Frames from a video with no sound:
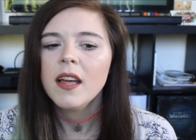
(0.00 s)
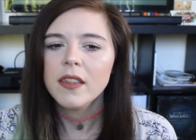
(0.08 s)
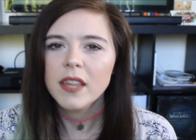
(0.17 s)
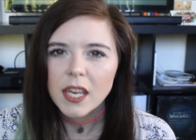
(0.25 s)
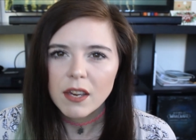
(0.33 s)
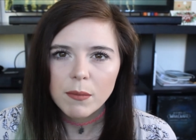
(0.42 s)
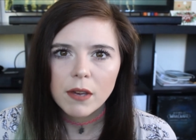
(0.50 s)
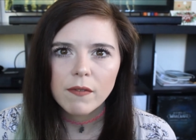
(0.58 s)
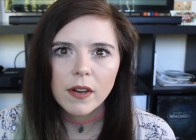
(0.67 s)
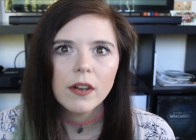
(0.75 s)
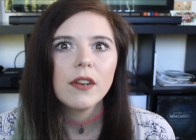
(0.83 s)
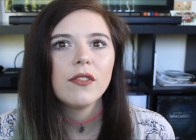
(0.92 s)
They give me a
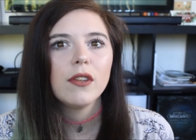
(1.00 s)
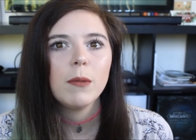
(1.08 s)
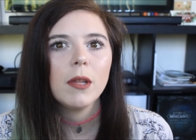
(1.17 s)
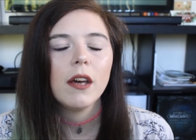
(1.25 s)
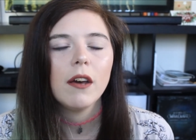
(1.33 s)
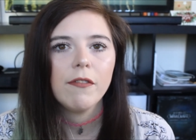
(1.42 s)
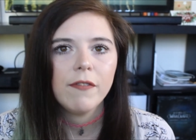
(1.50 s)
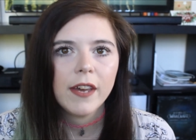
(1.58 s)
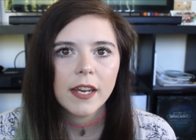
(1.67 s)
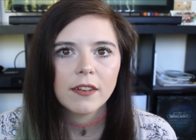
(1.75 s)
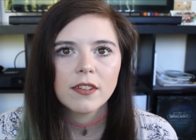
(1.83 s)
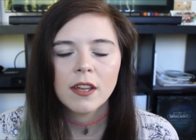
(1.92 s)
very similar
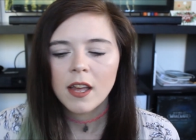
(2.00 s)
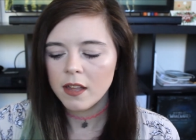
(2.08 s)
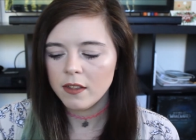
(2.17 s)
effect.